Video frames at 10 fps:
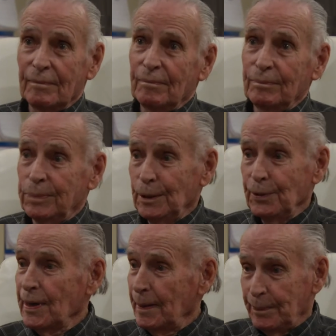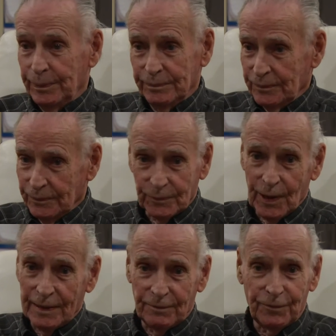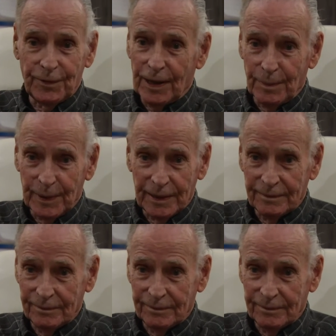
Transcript: blew up right in front of me.